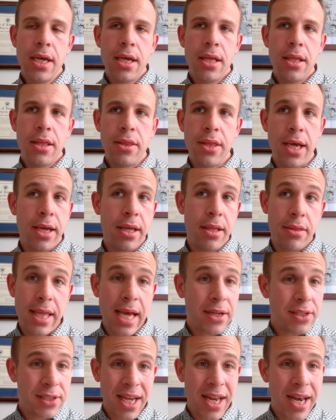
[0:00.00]

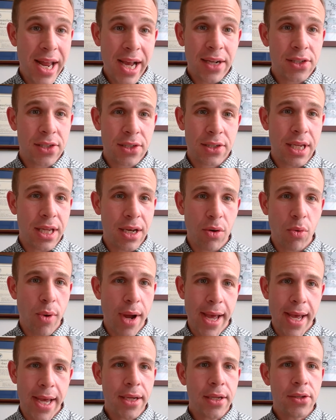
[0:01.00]
that connects in a
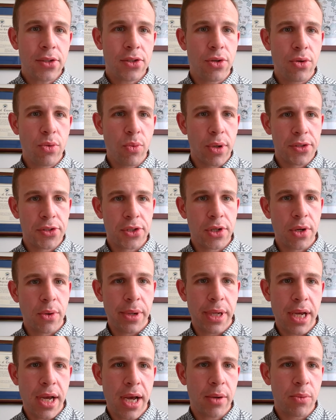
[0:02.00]
way to what's
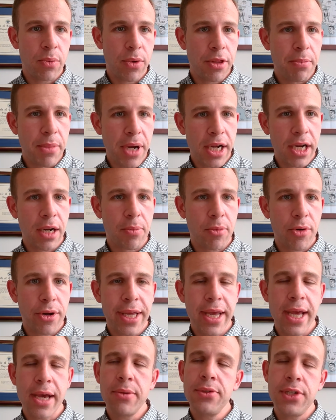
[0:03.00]
going on with Montgomery
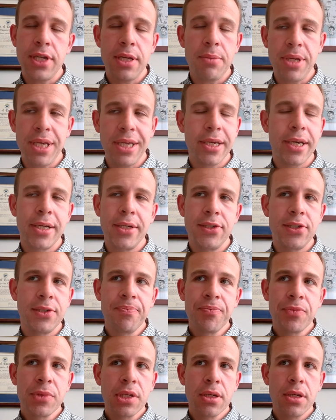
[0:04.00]
County, because
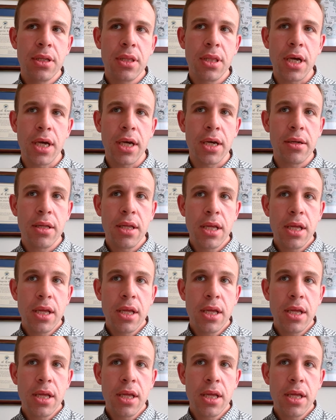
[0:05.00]
the